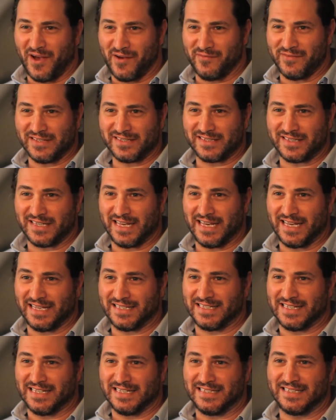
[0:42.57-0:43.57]
obviously
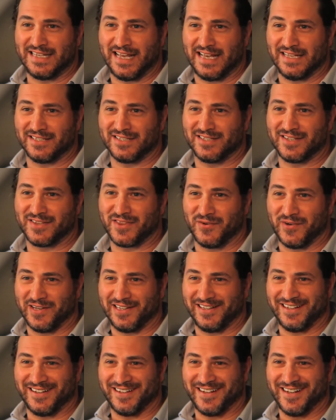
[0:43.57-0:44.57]
it's an intense
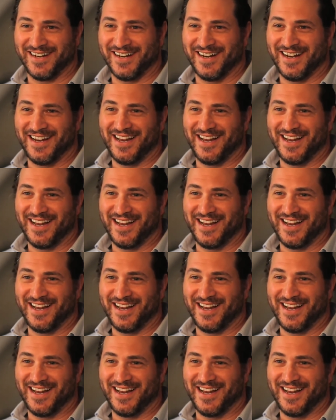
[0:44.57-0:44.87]
thriller.